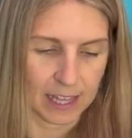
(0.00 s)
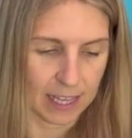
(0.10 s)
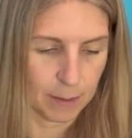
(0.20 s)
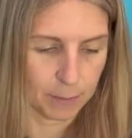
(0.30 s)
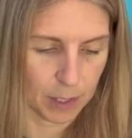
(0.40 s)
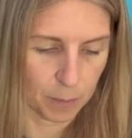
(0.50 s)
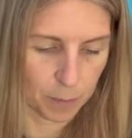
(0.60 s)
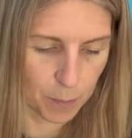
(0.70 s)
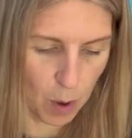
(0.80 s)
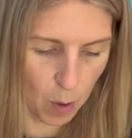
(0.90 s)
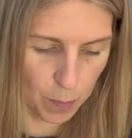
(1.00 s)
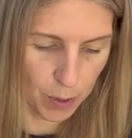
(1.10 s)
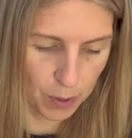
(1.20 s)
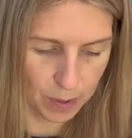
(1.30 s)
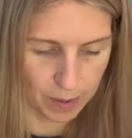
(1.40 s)
and I'm going to pop,
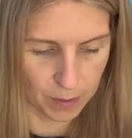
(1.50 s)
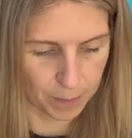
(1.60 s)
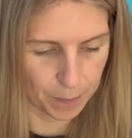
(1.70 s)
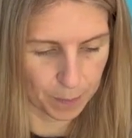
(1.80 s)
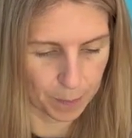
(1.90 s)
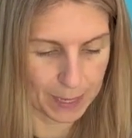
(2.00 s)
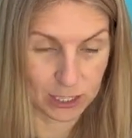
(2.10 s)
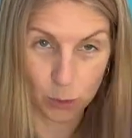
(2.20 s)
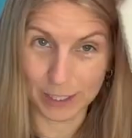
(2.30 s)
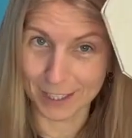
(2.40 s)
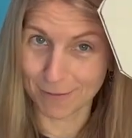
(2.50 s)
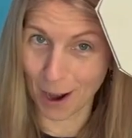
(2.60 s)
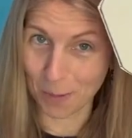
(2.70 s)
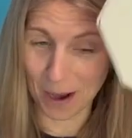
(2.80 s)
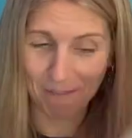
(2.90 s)
make sure it's the
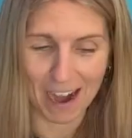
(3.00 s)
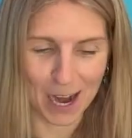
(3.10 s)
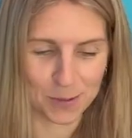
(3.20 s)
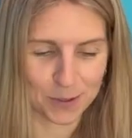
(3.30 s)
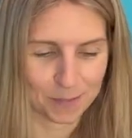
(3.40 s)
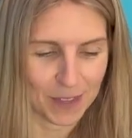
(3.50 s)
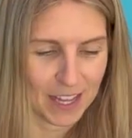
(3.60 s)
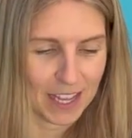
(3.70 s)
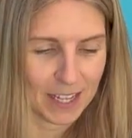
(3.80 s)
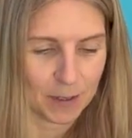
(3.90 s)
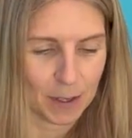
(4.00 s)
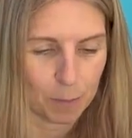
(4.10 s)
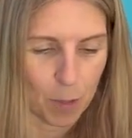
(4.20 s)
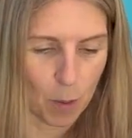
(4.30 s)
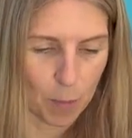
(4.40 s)
right way round. I'm going
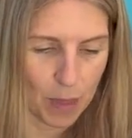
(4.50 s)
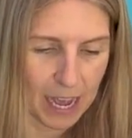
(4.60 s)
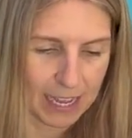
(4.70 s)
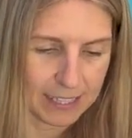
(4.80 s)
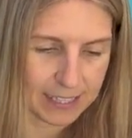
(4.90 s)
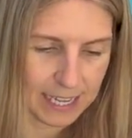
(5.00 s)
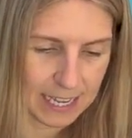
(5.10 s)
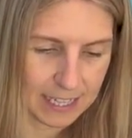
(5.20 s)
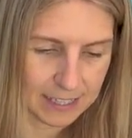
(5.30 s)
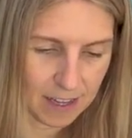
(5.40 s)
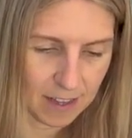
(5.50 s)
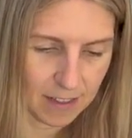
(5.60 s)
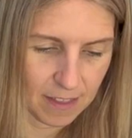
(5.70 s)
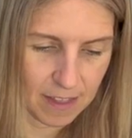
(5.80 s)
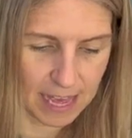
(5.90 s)
to pop that in
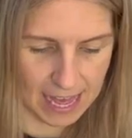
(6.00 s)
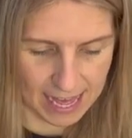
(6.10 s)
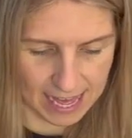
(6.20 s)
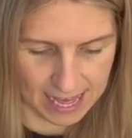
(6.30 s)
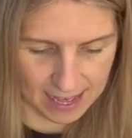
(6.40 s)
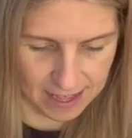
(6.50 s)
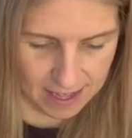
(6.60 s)
there